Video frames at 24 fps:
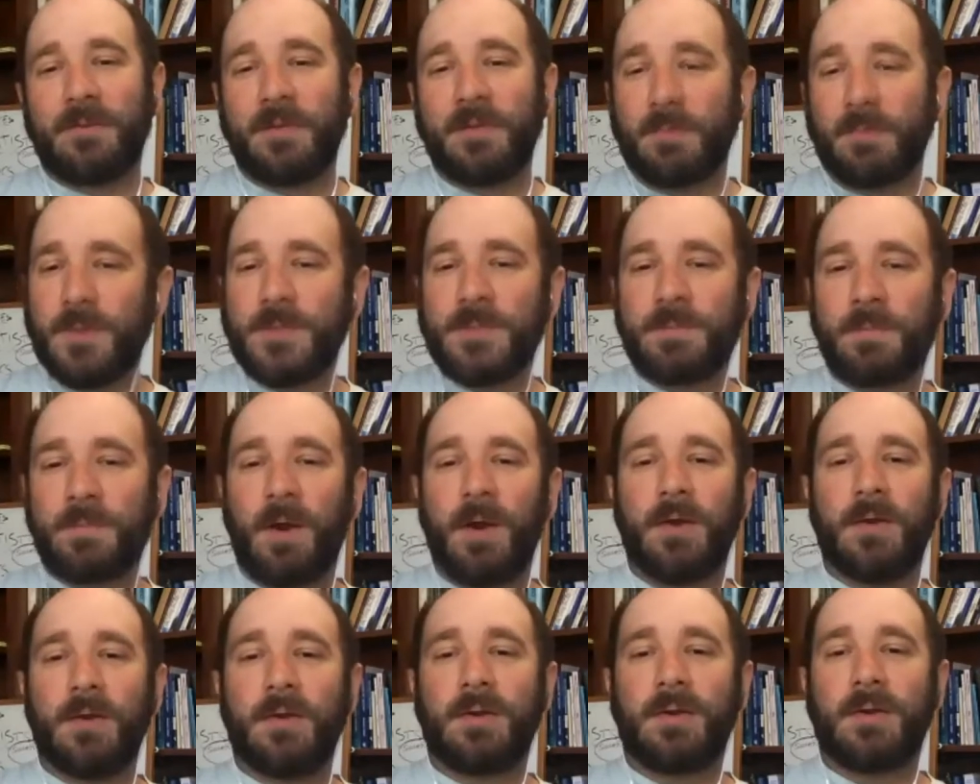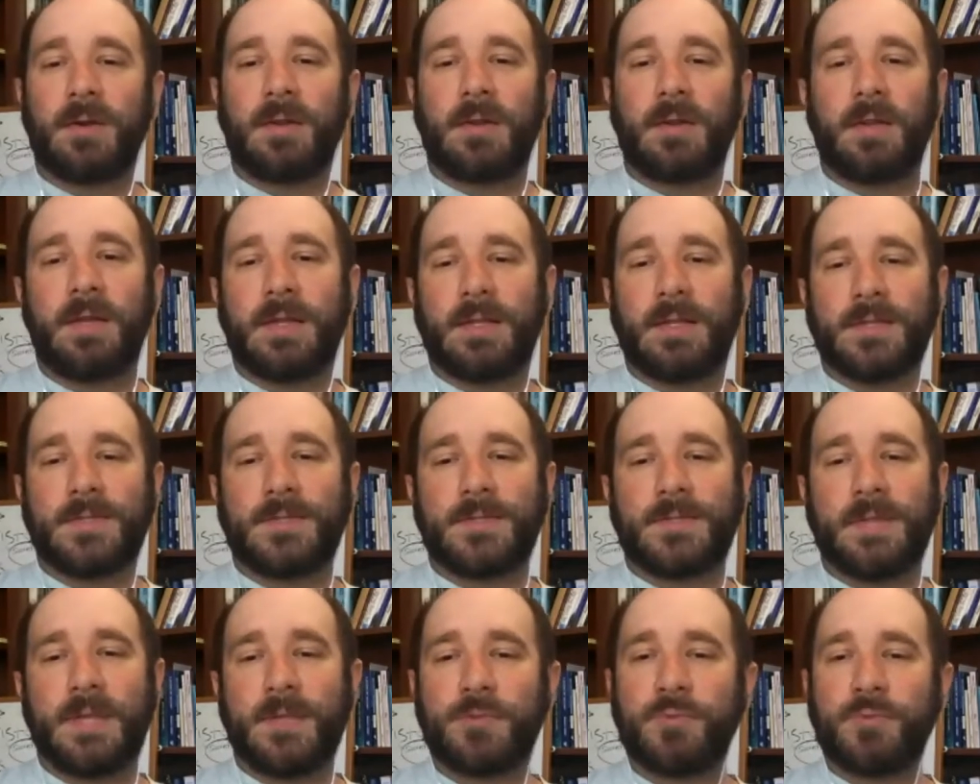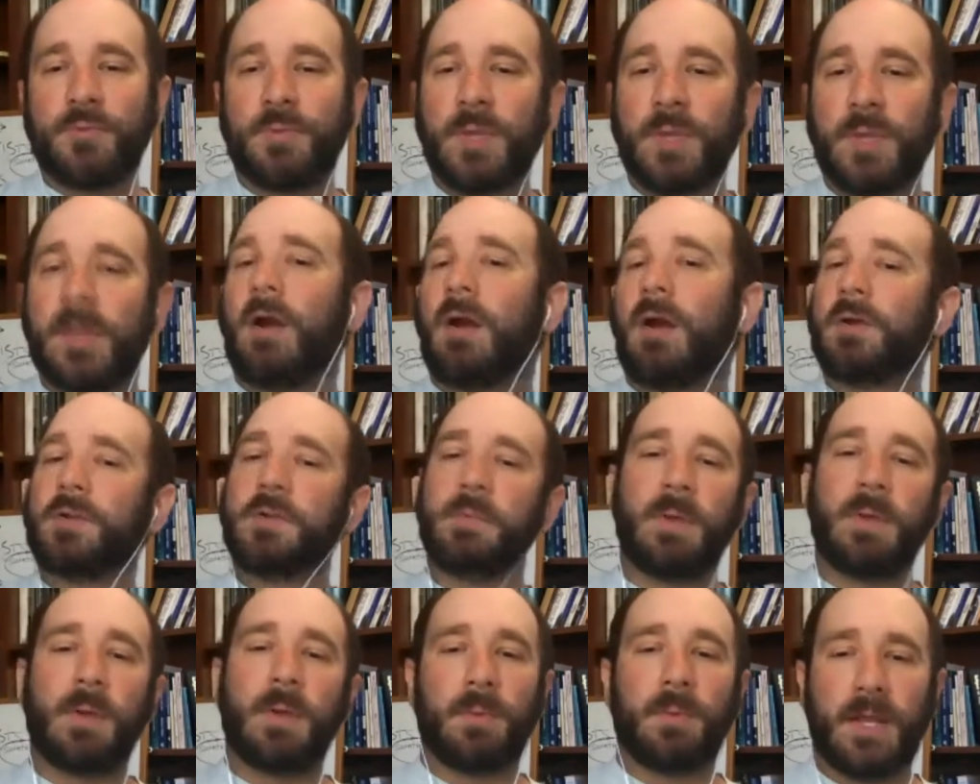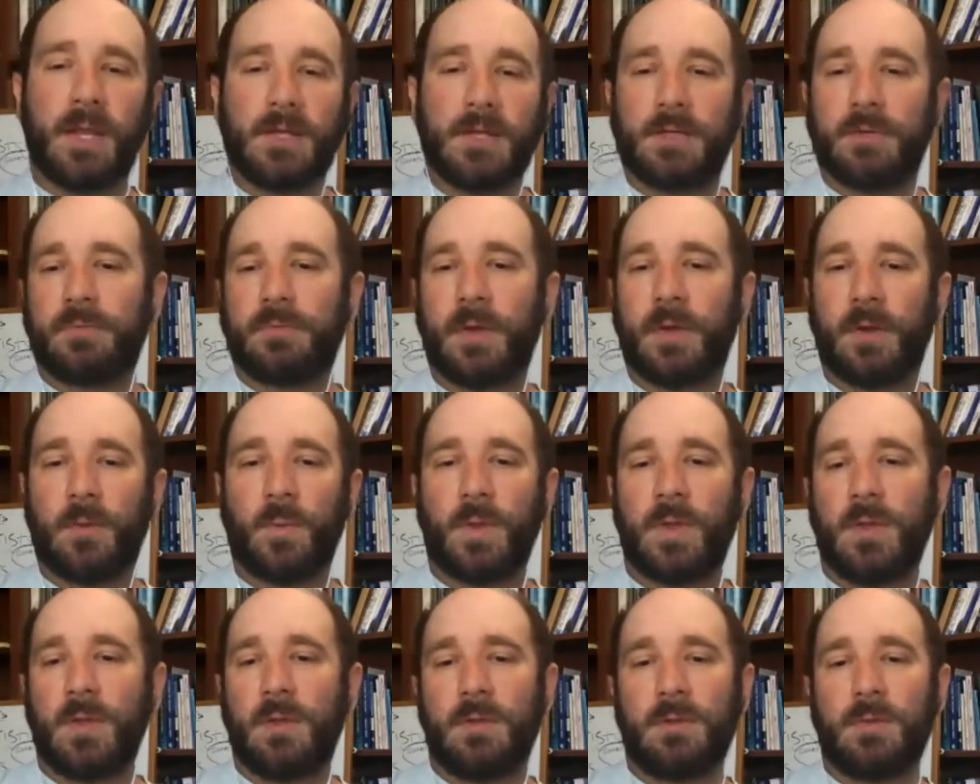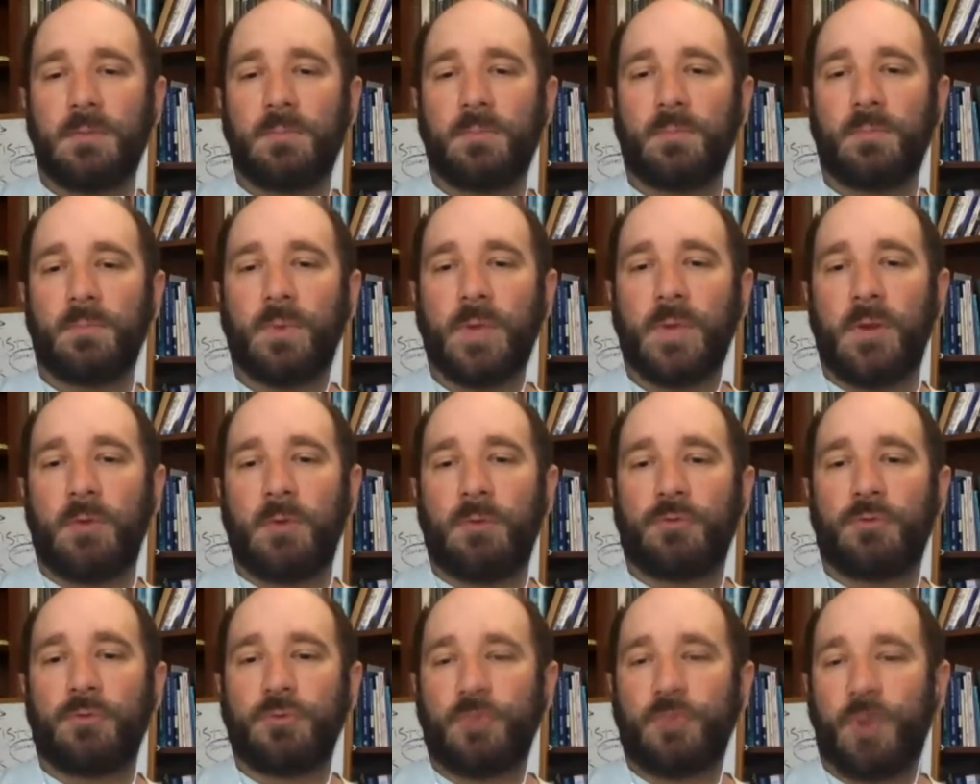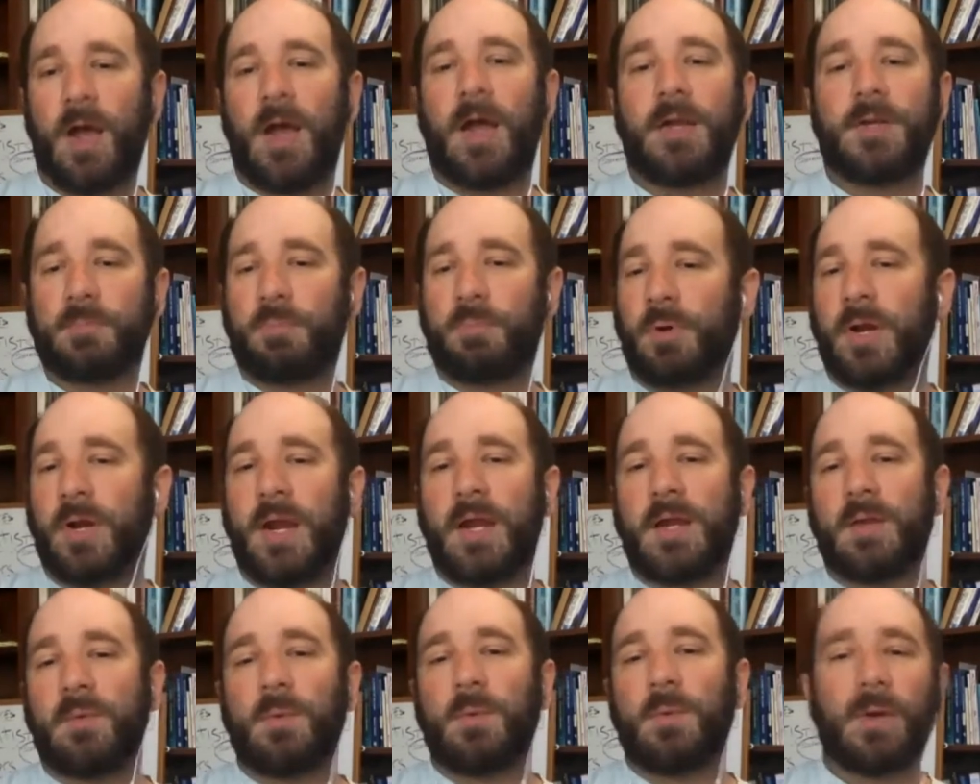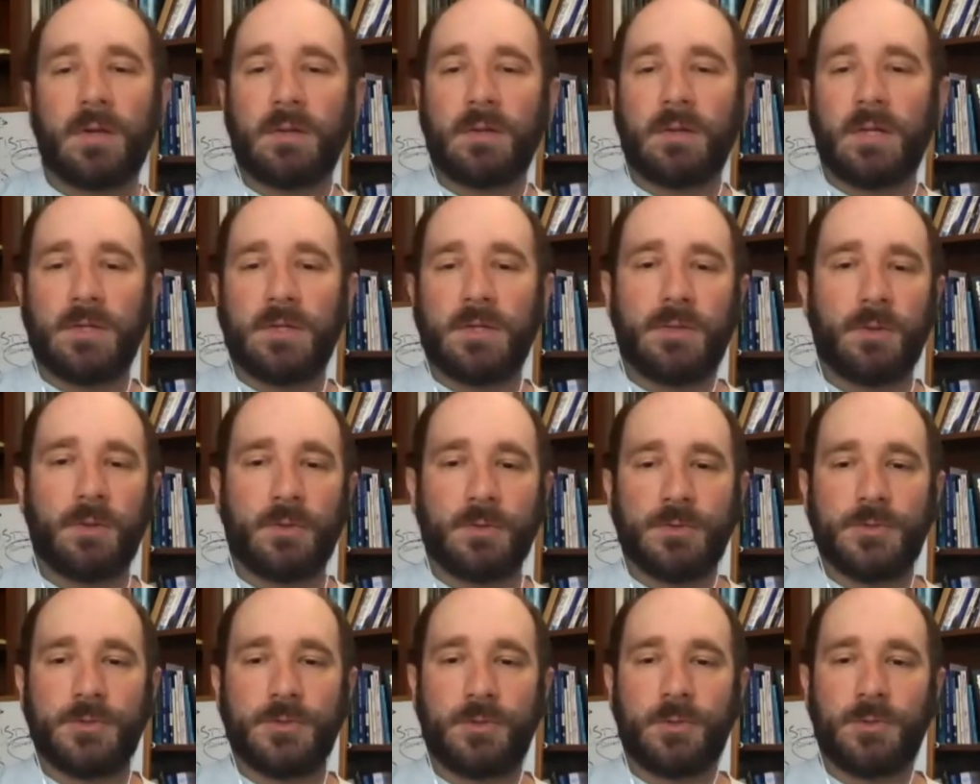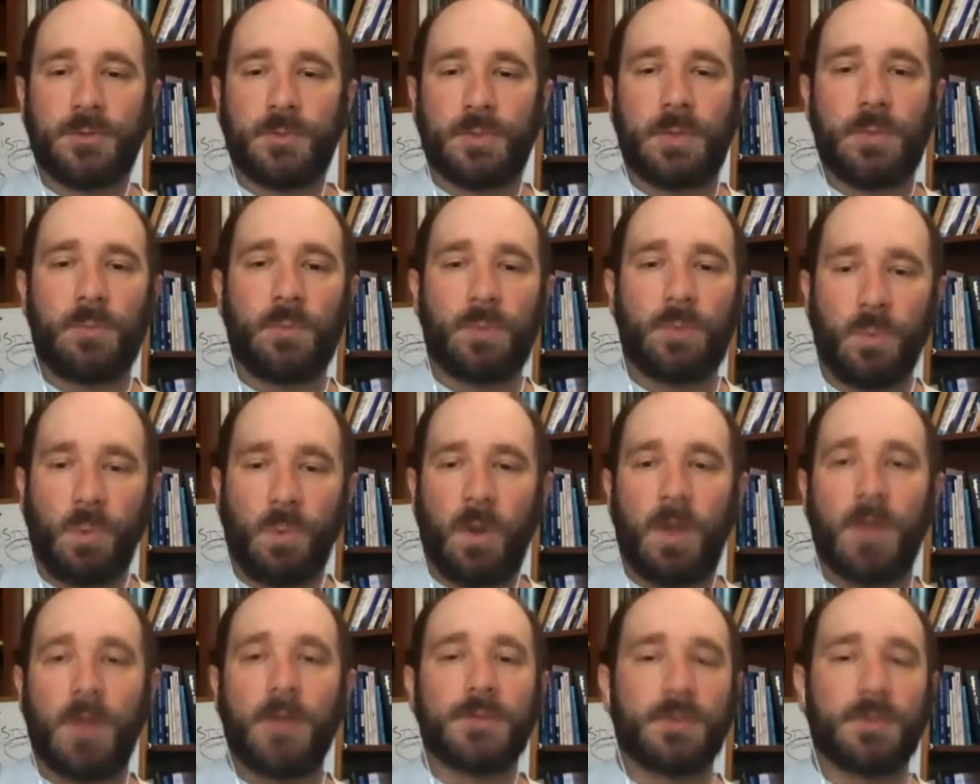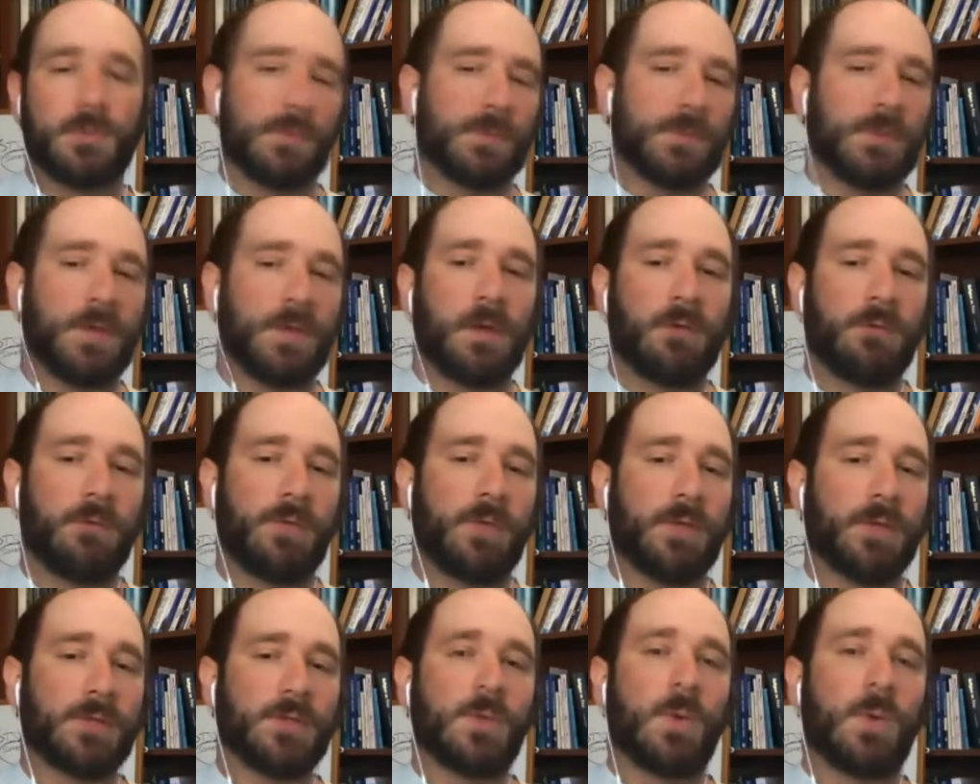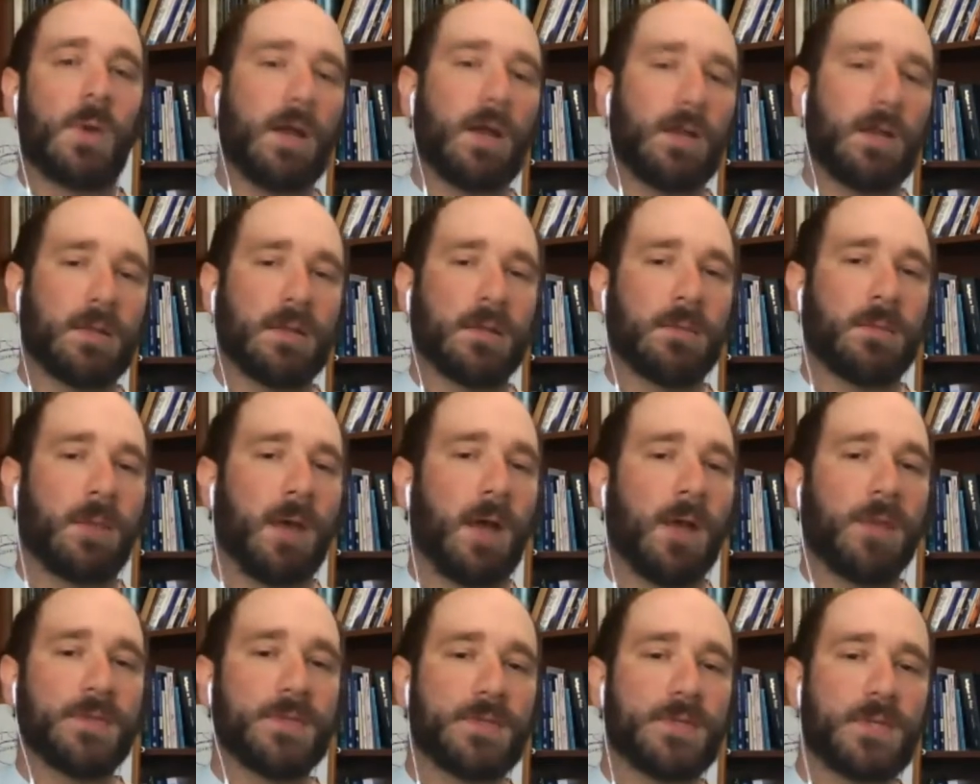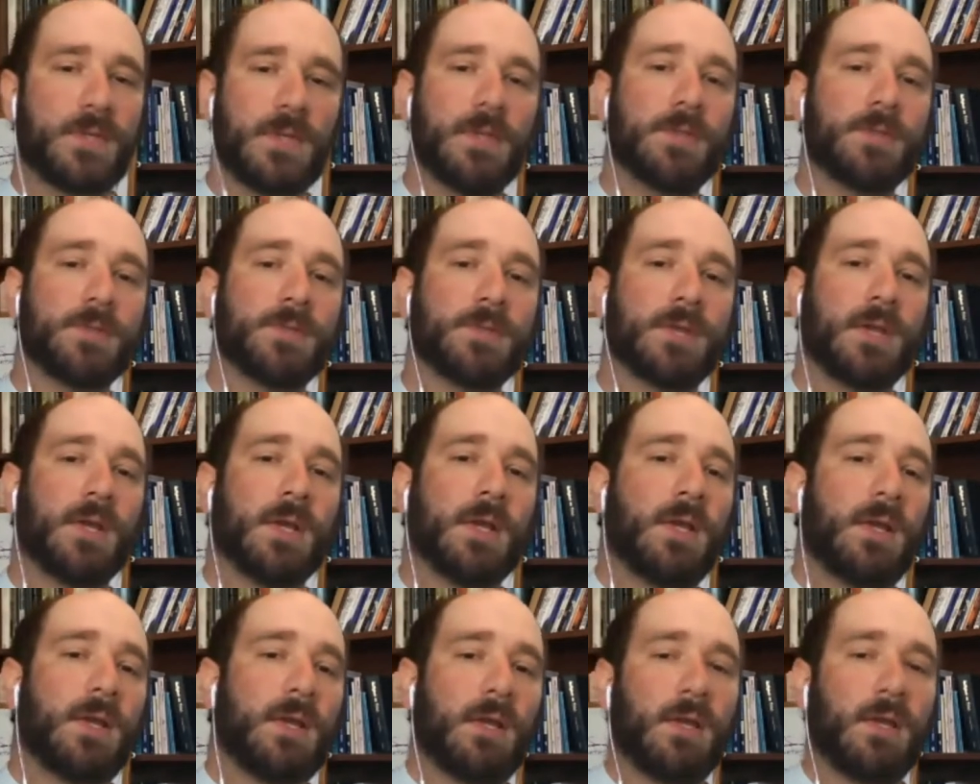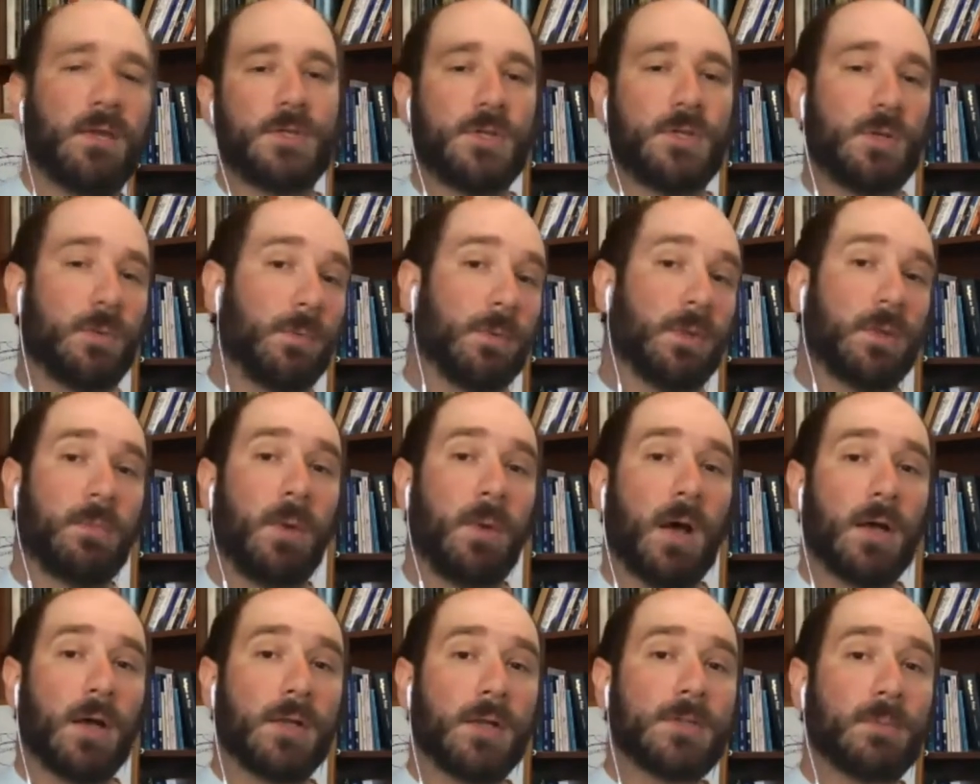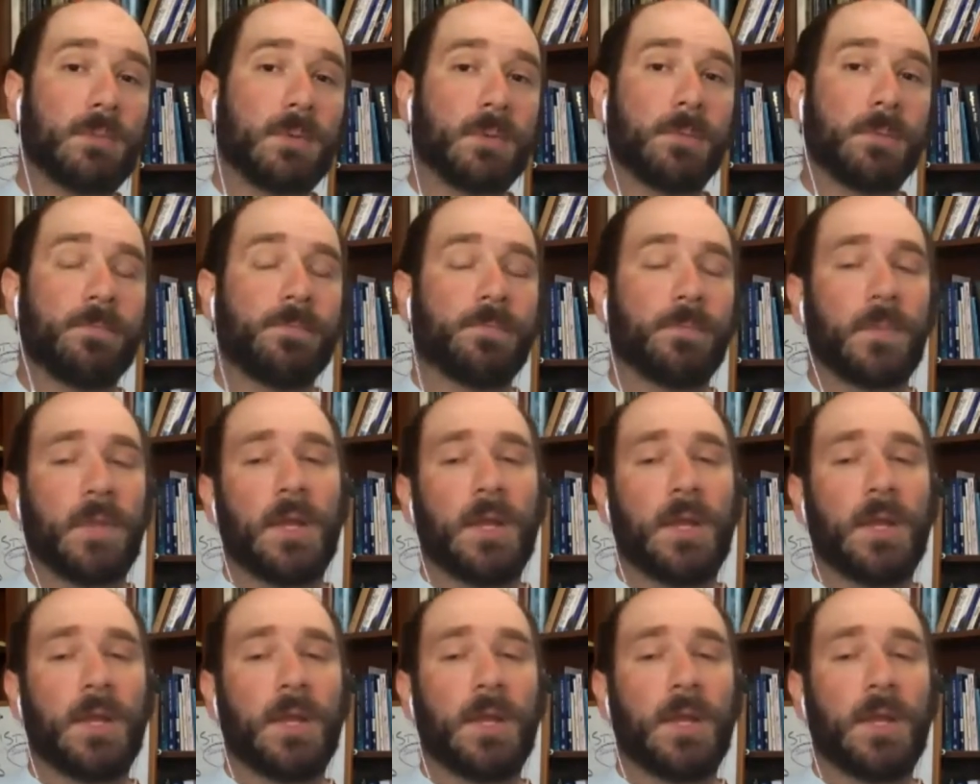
for the most part, it's it's really hard to be a plaintiff, and we we don't try to put anyone into those shoes. We we want to resolve things quietly and behind the scenes, if it's humanly possible.